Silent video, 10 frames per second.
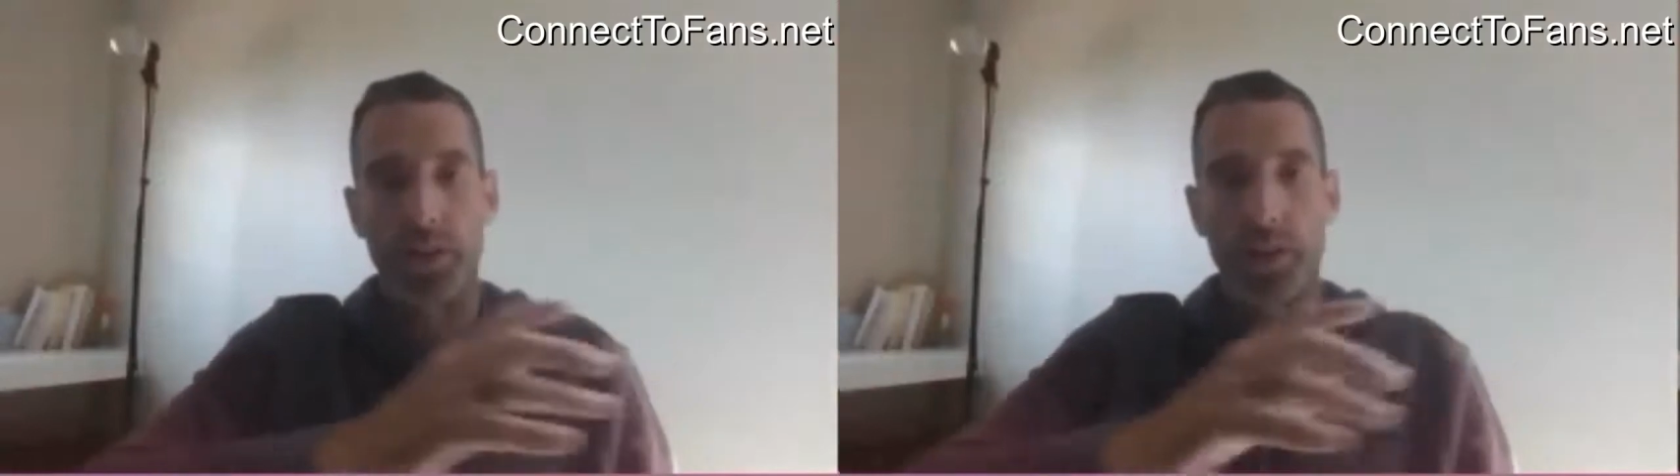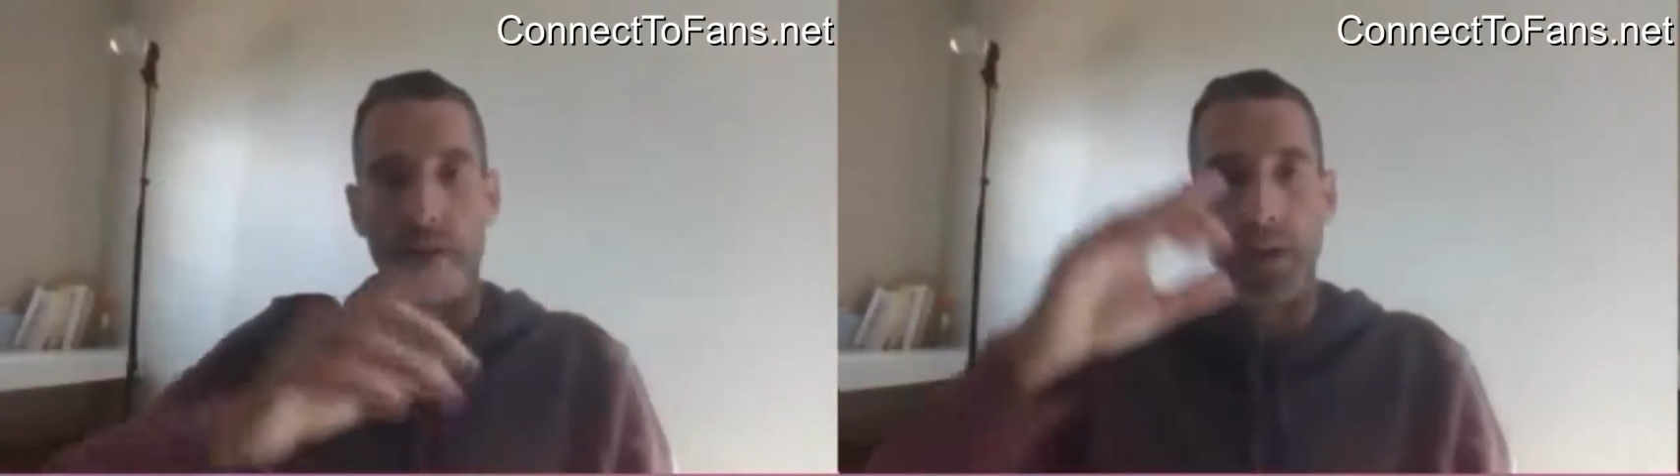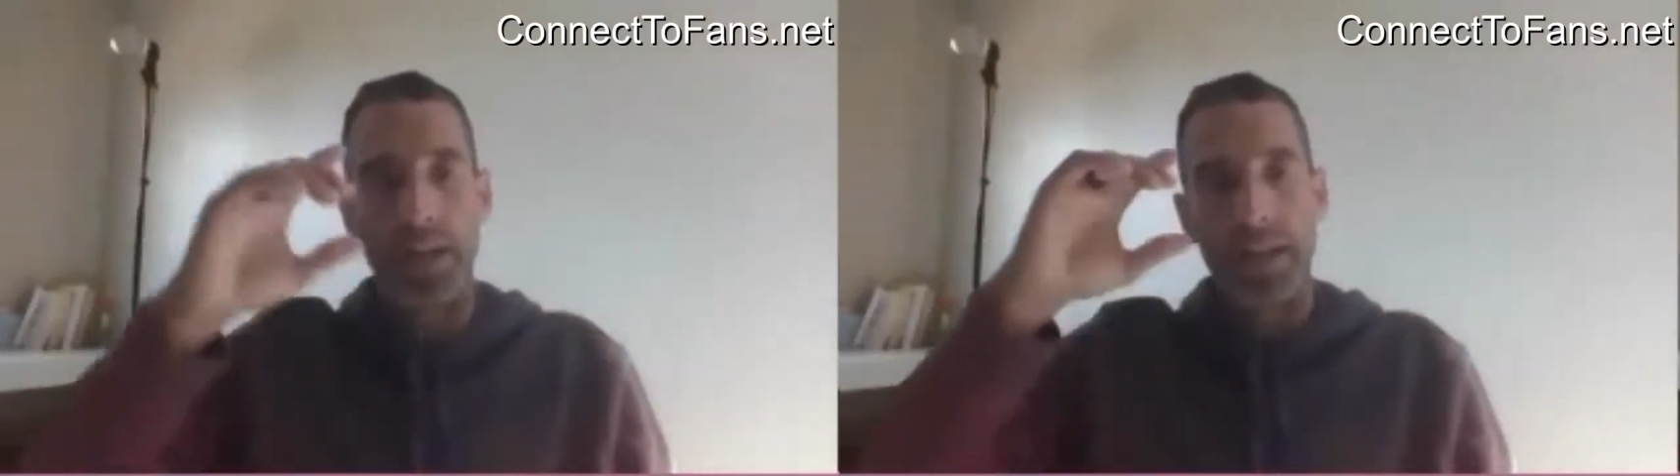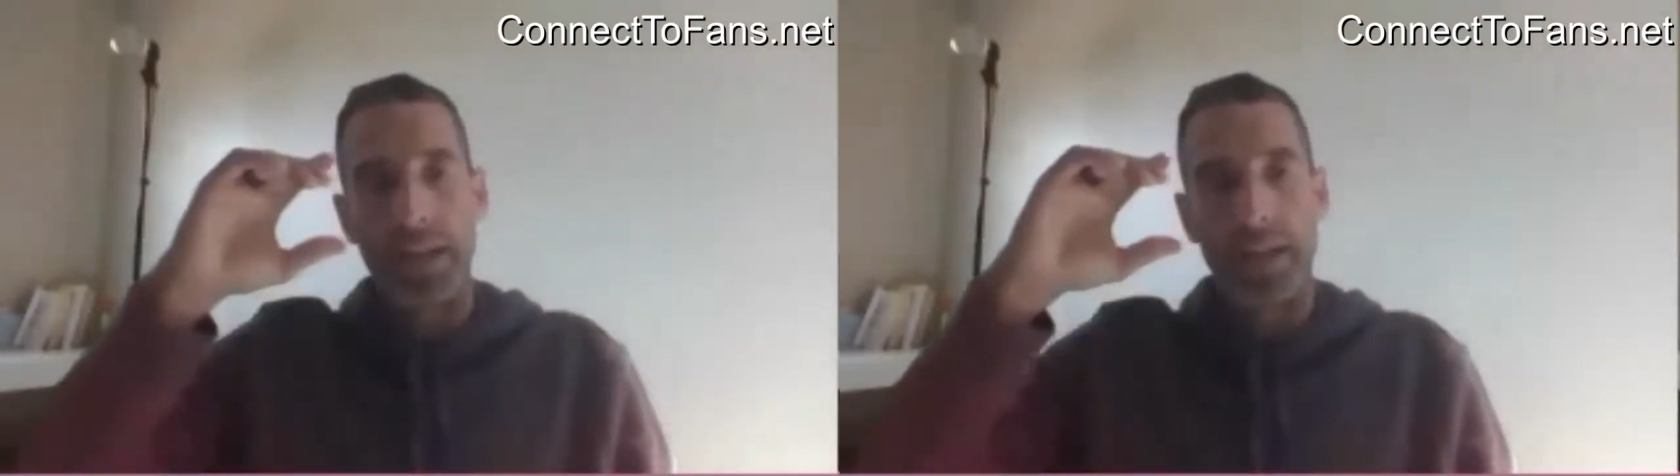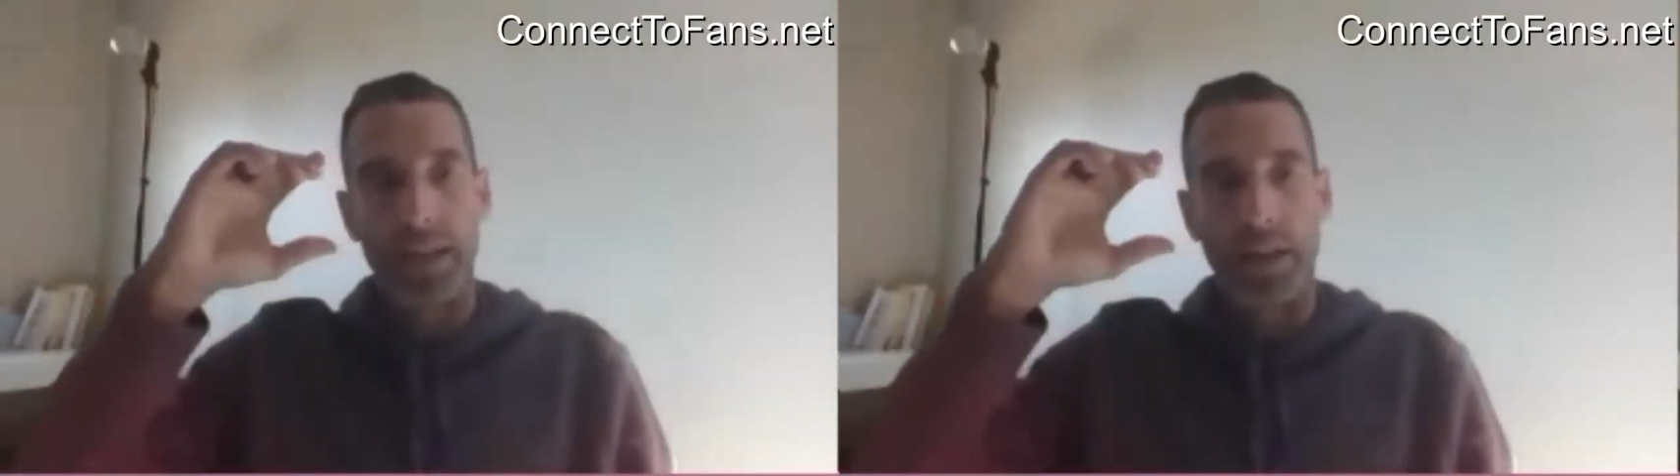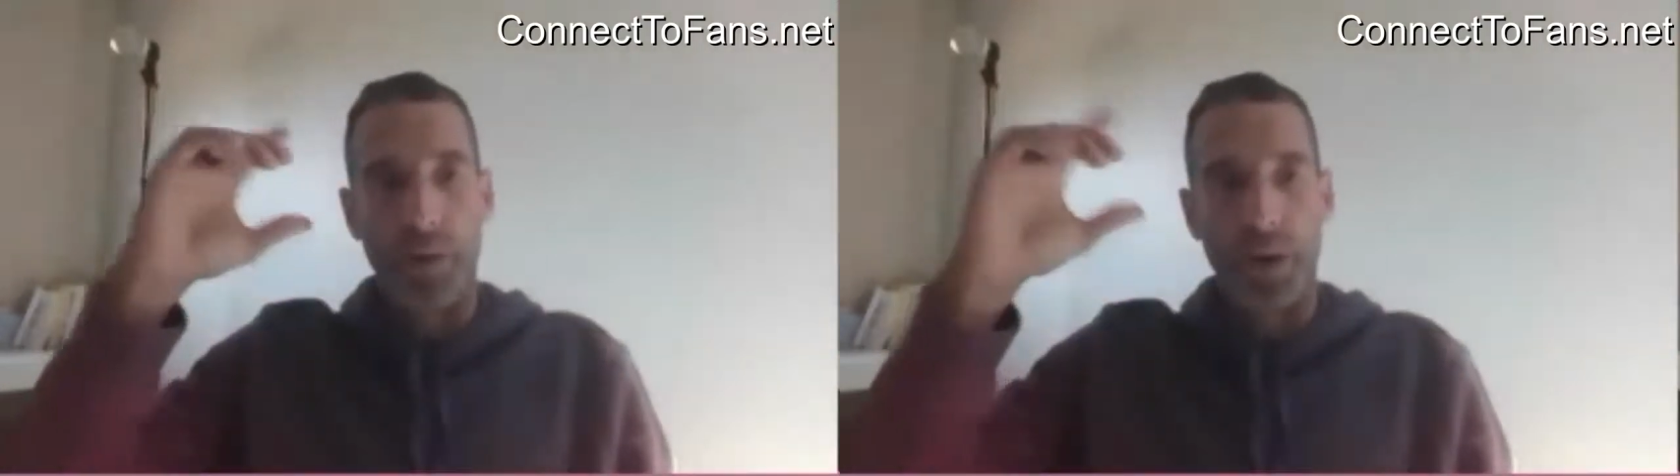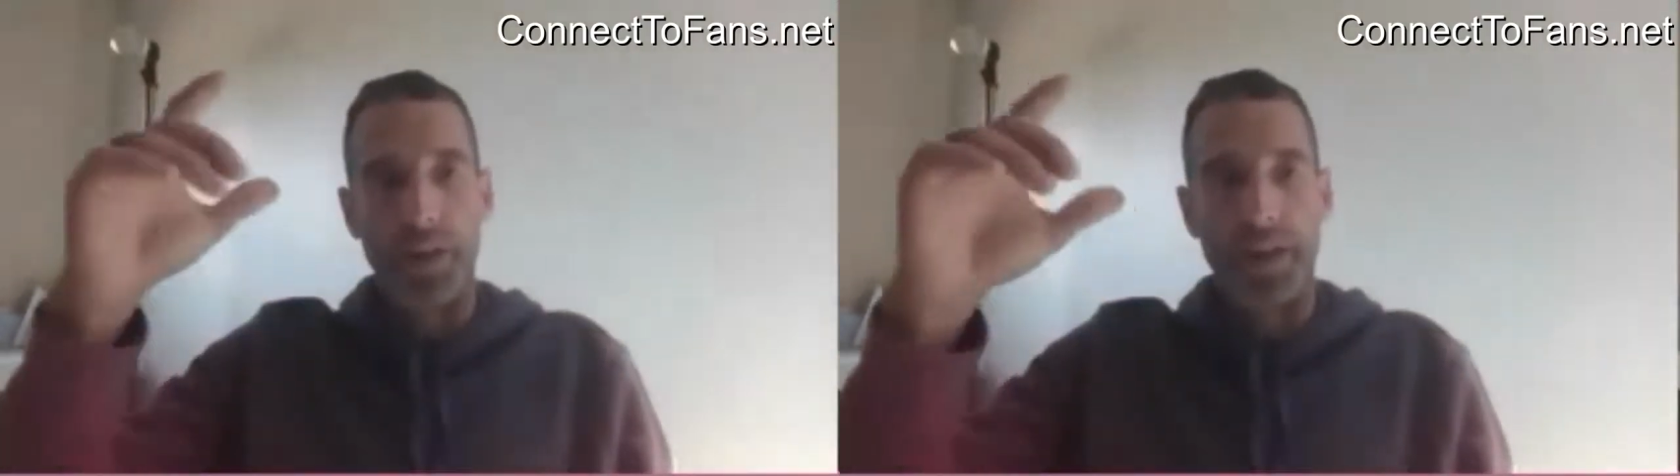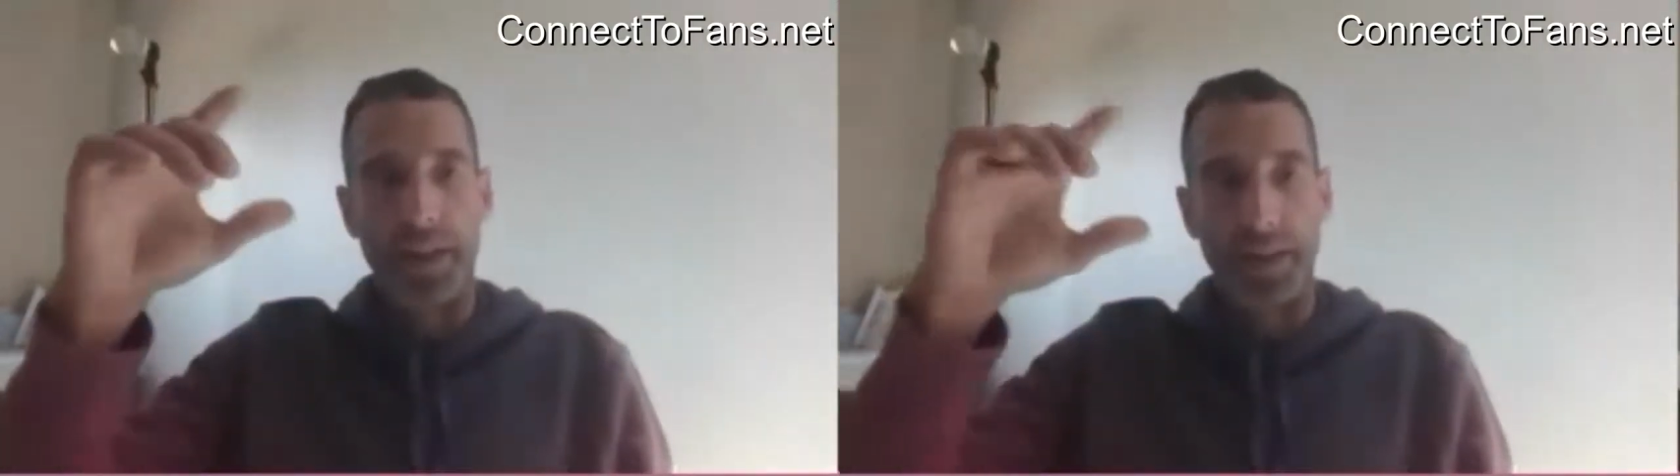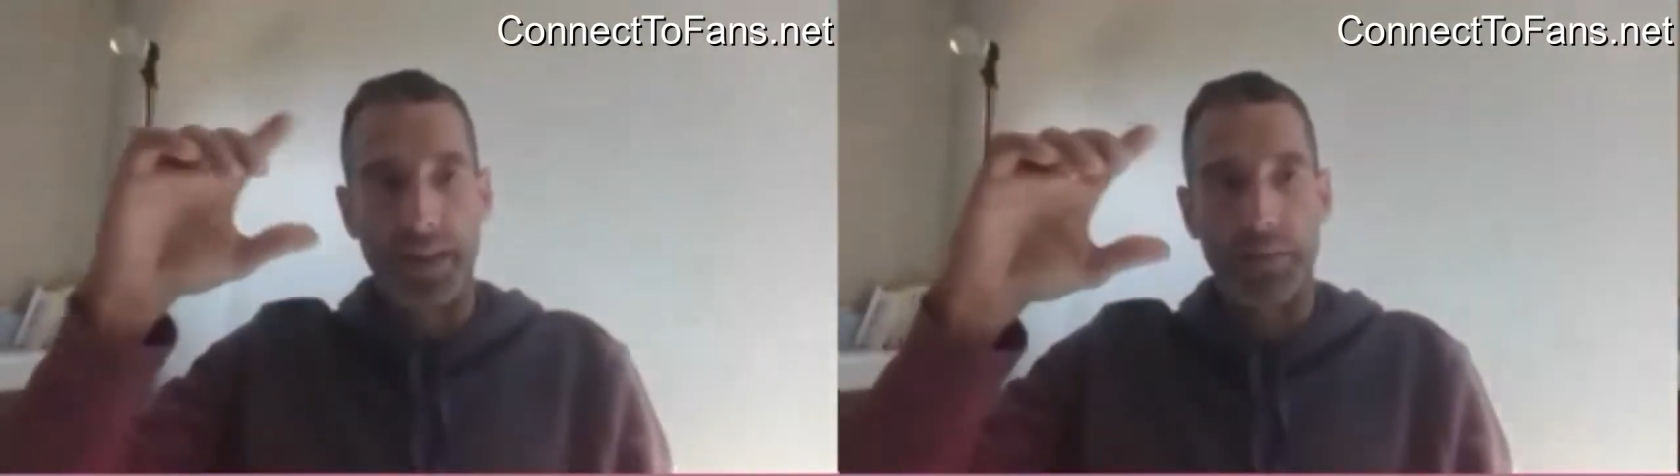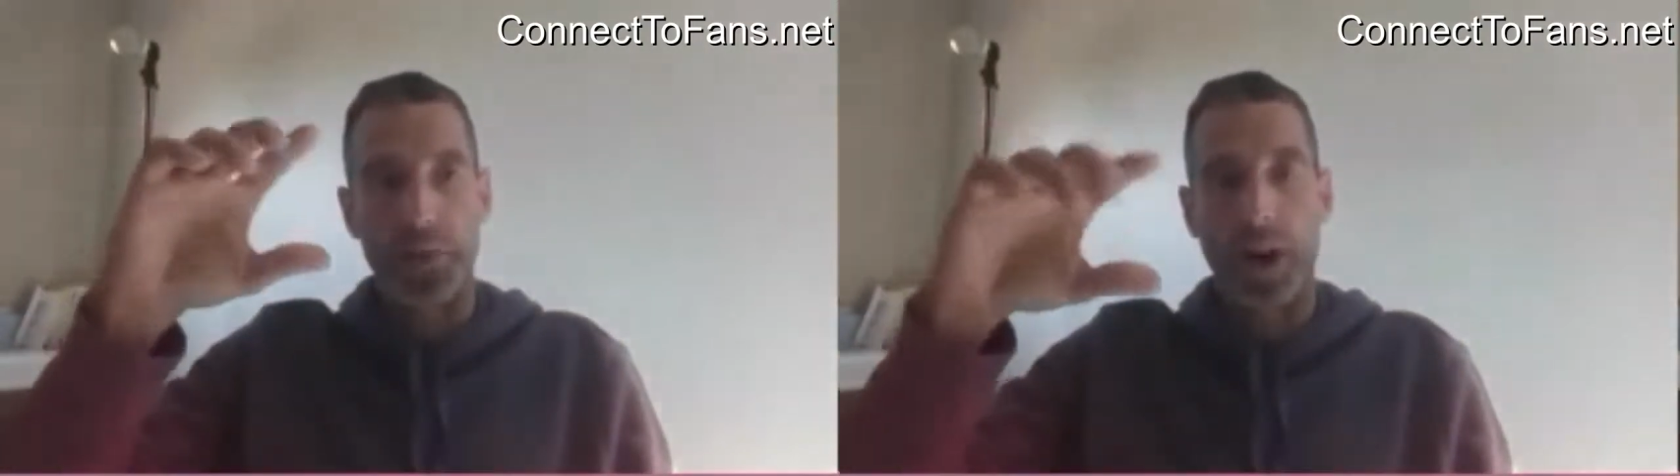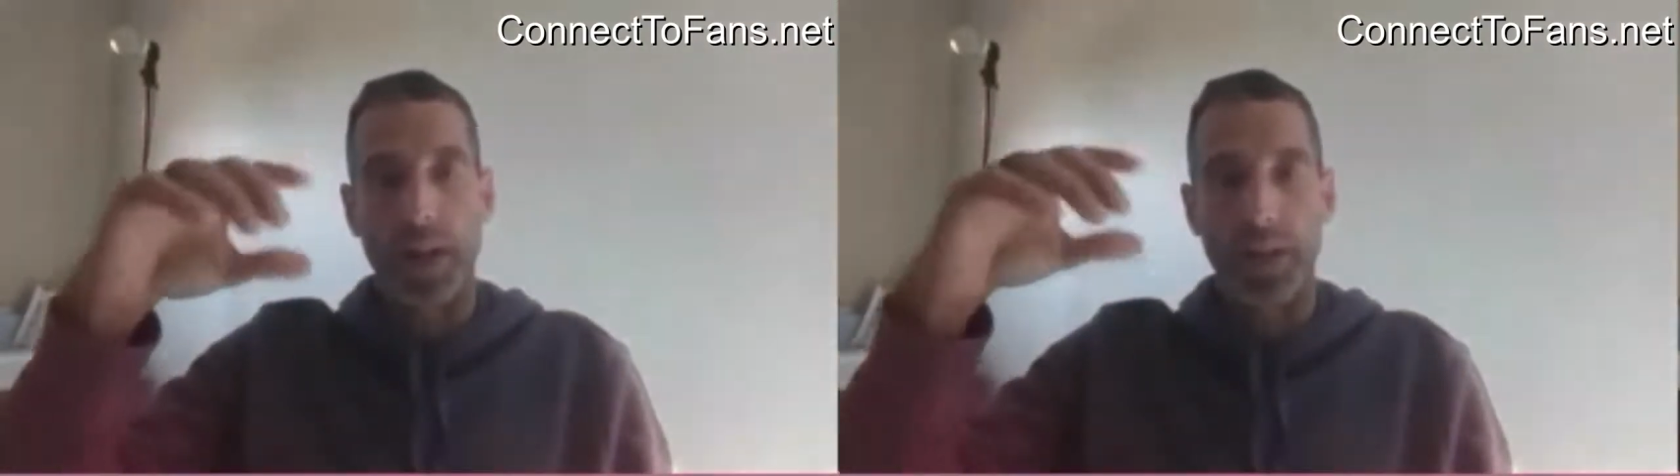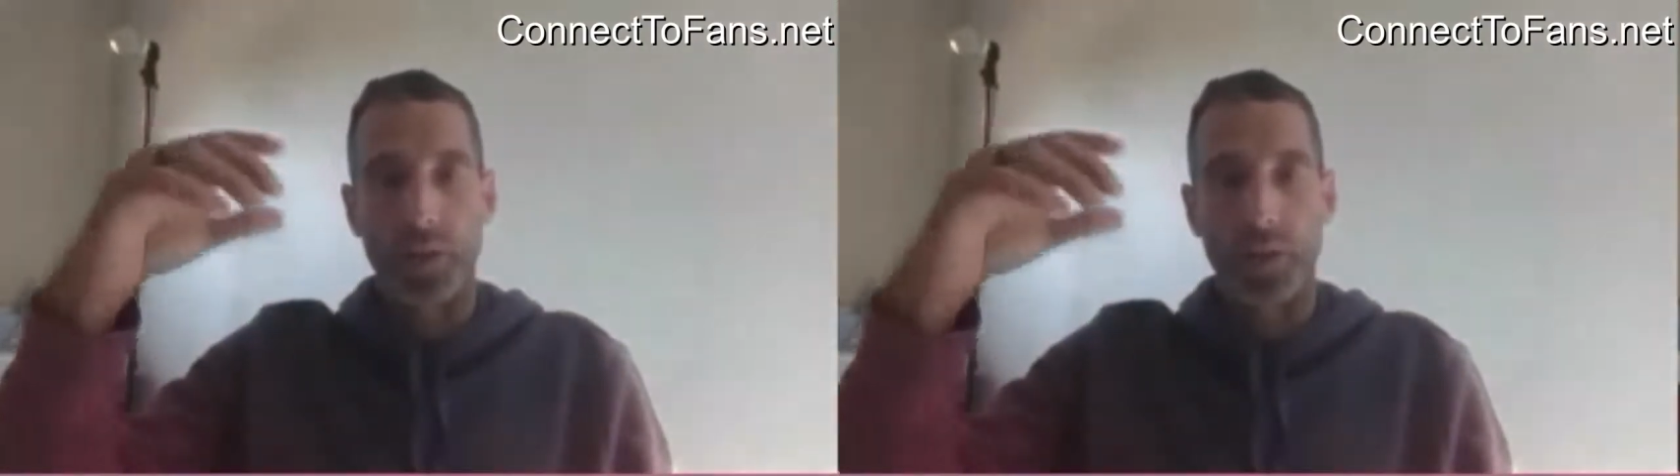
So, one of the things that I'm trying